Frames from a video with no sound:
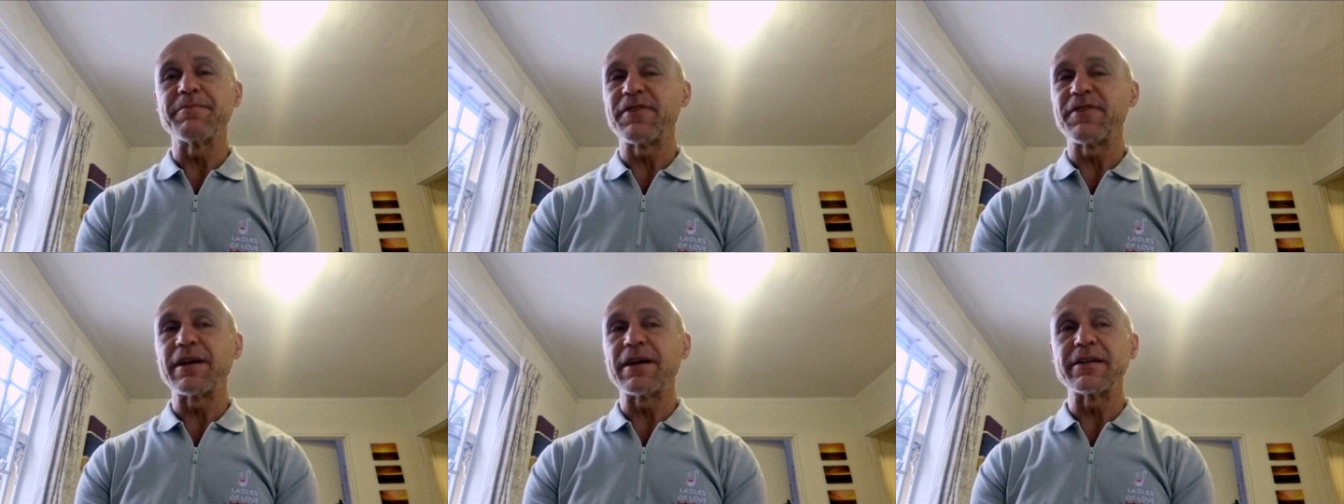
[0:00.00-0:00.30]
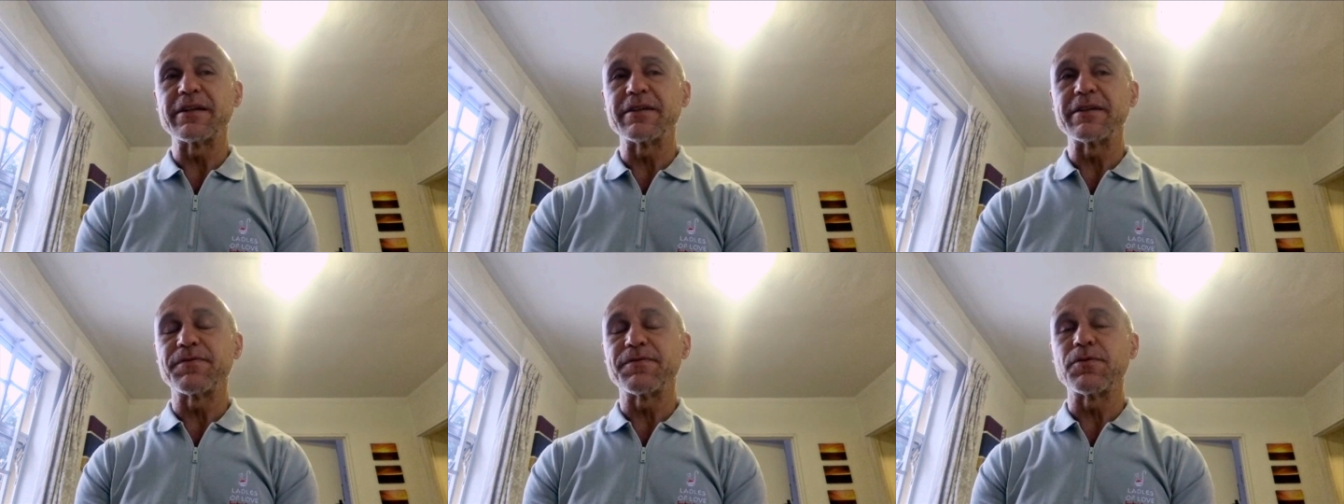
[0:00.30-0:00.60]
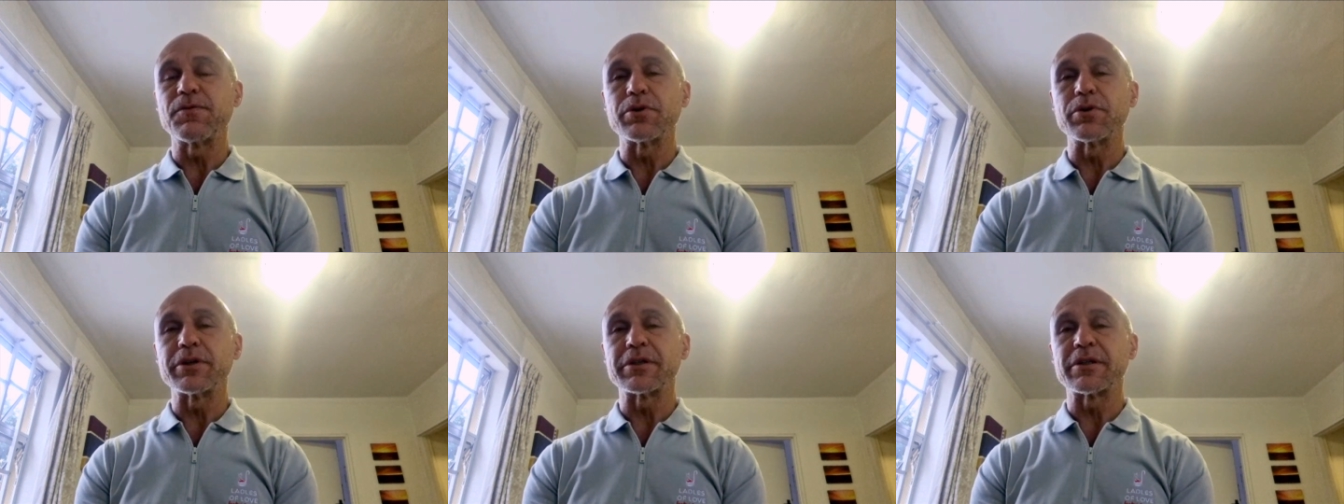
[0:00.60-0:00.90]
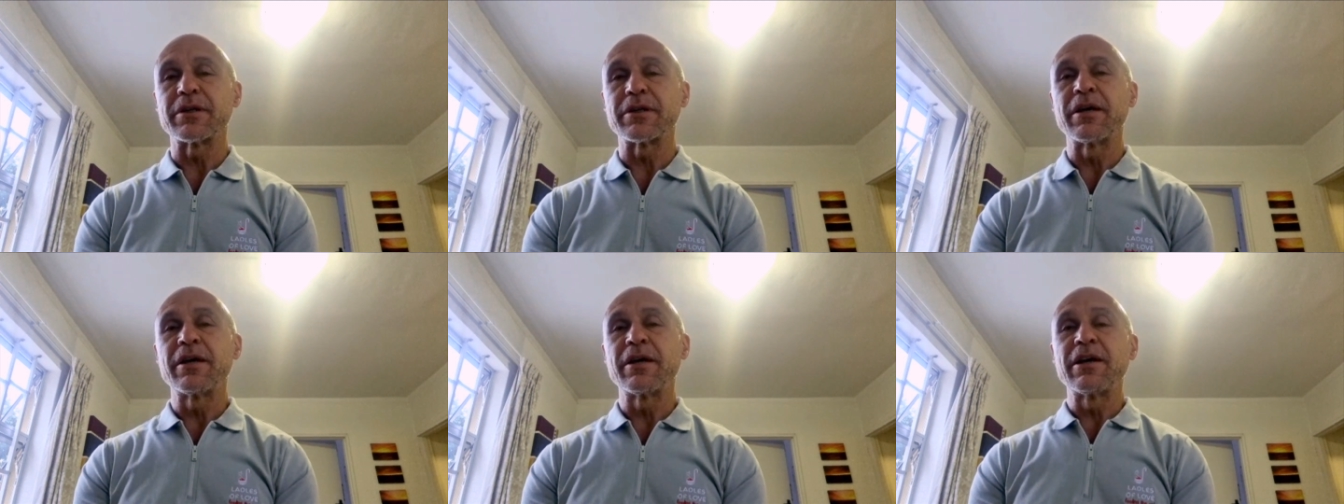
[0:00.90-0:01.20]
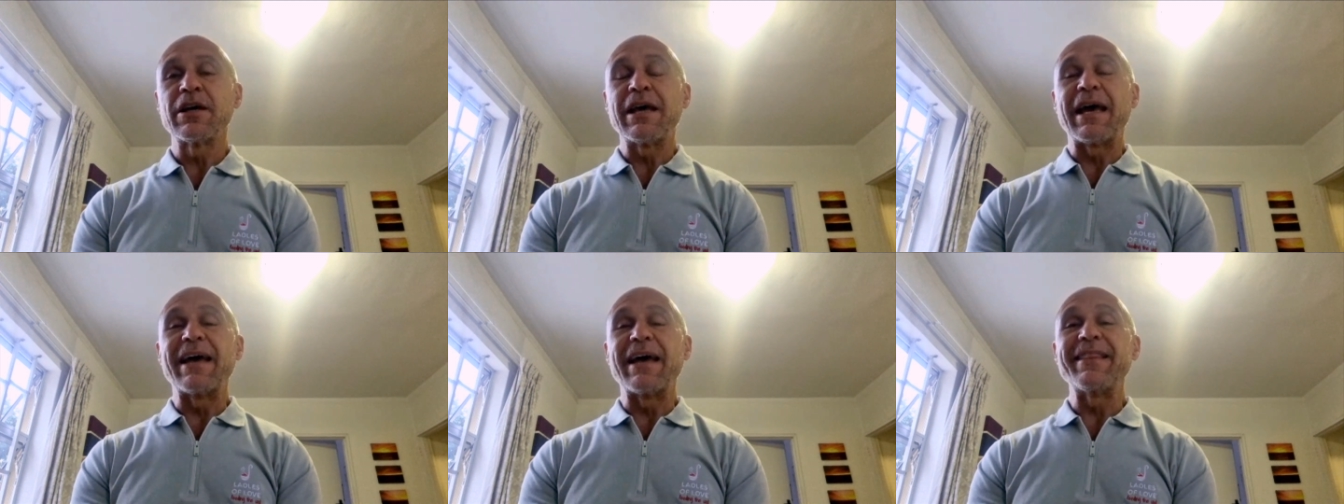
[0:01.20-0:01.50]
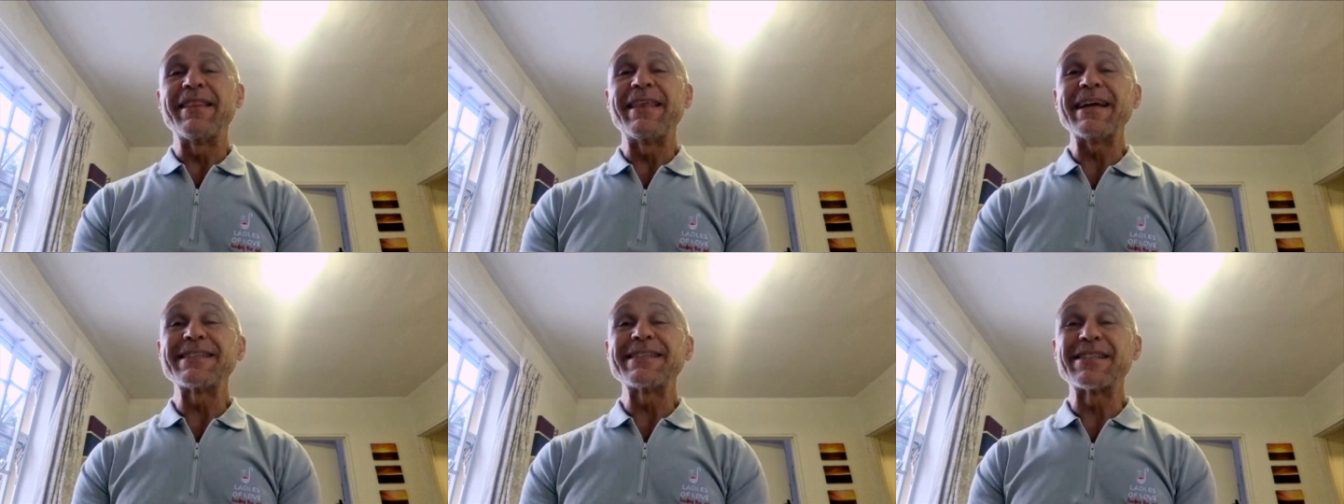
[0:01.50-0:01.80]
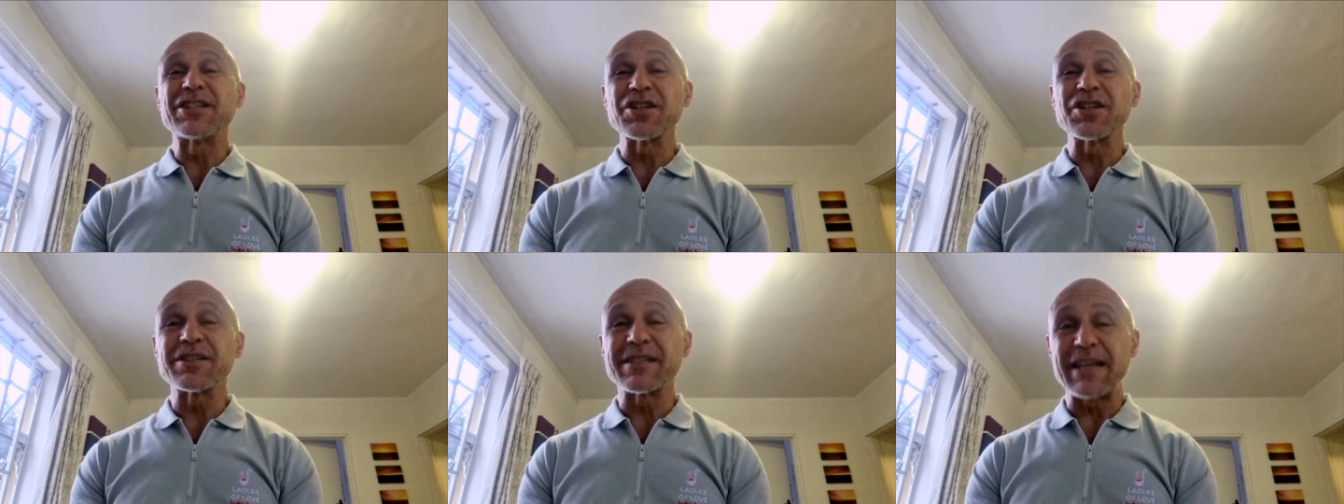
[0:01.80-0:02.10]
funding for it. And that's
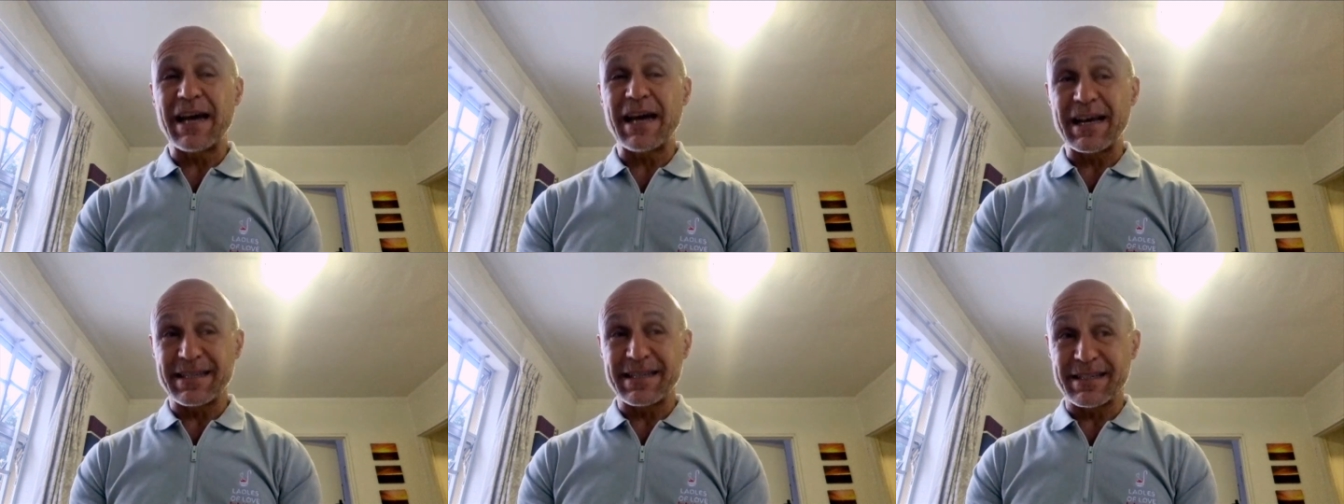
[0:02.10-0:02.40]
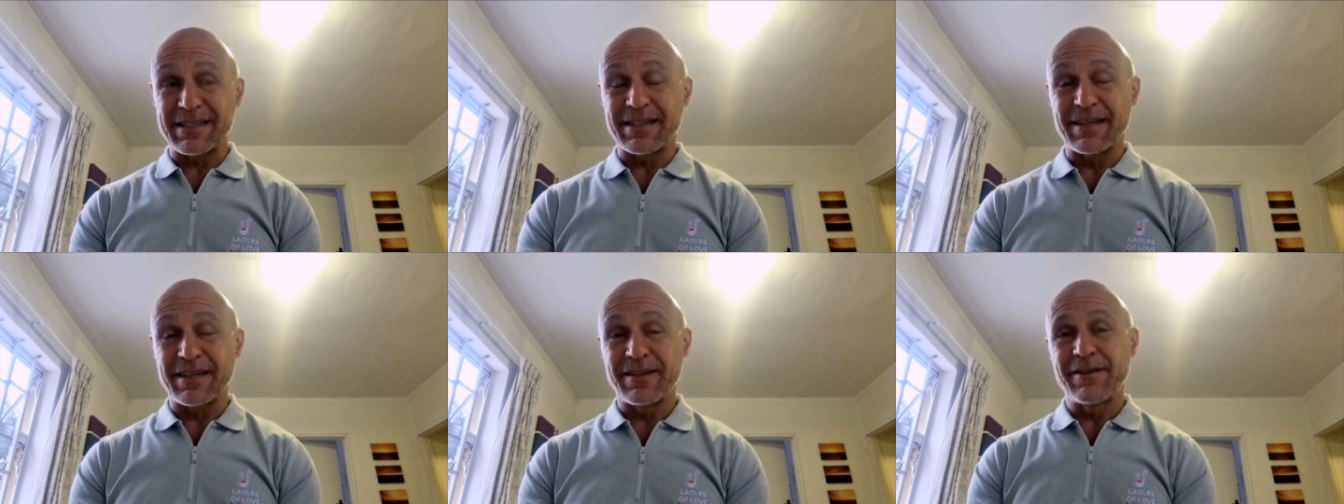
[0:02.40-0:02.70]
just us.